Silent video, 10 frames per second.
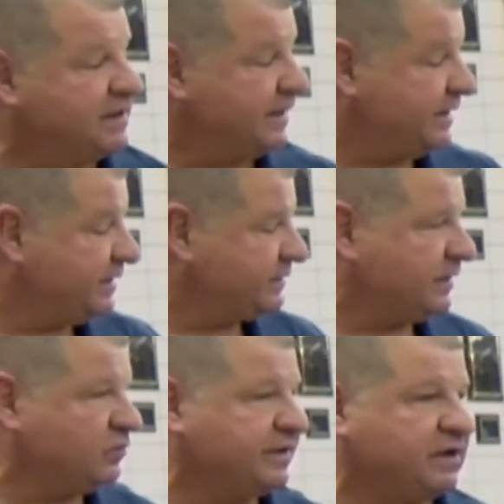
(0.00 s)
And
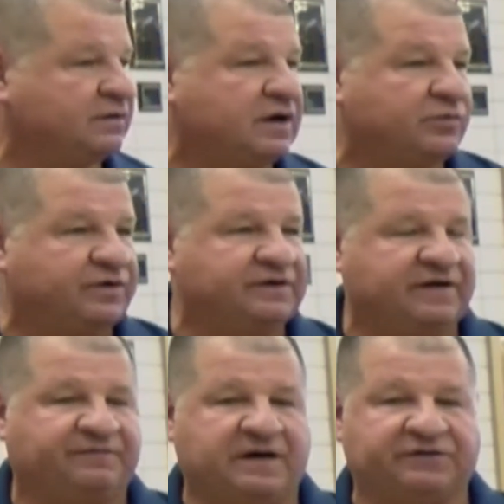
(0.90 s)
I went online one
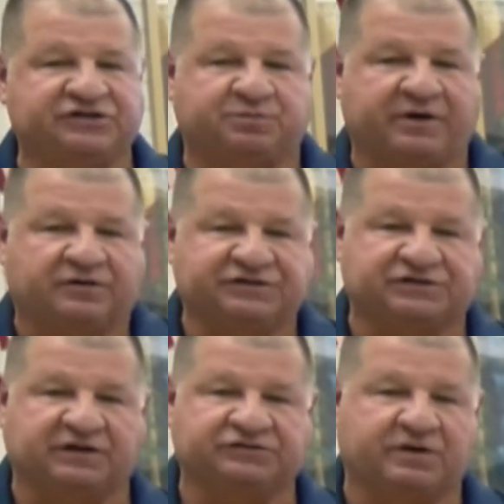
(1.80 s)
day and found these sprayers,
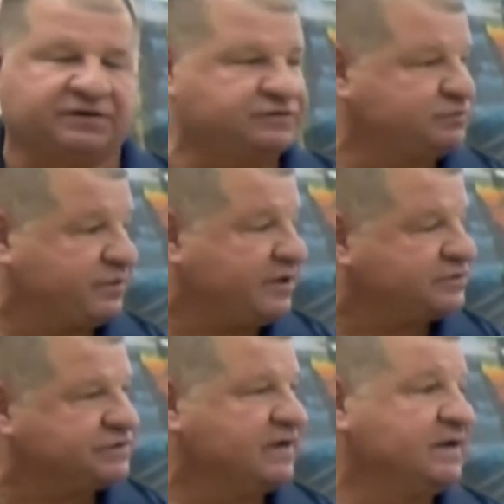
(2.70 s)
these electronic
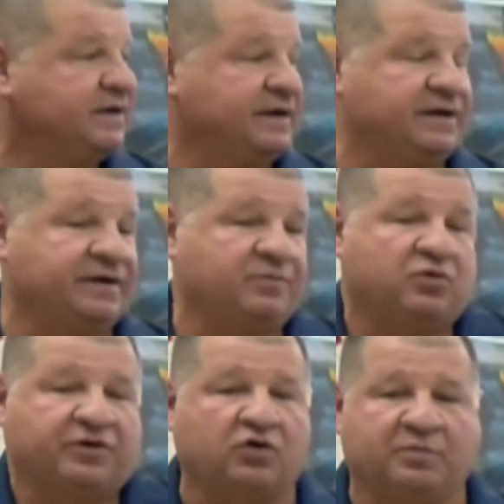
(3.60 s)
sprayers, and I
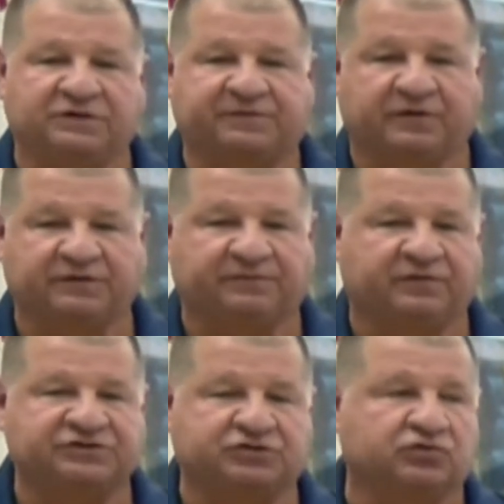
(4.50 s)
bought a whole bunch for
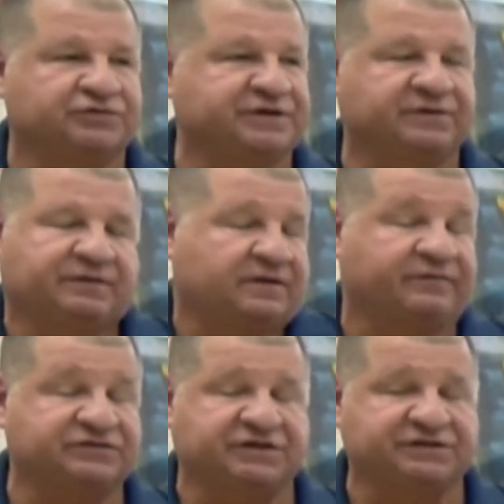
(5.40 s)
the schools, and
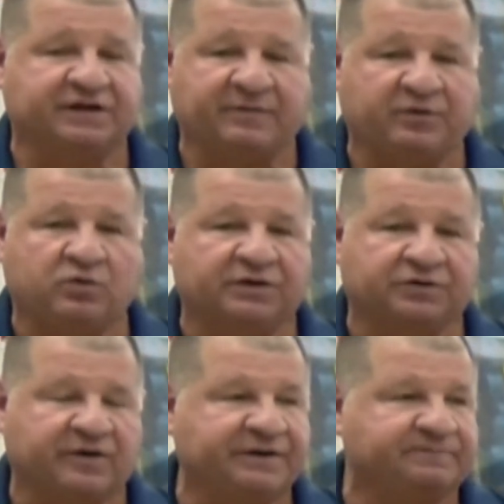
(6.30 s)
ever since then they've been working great.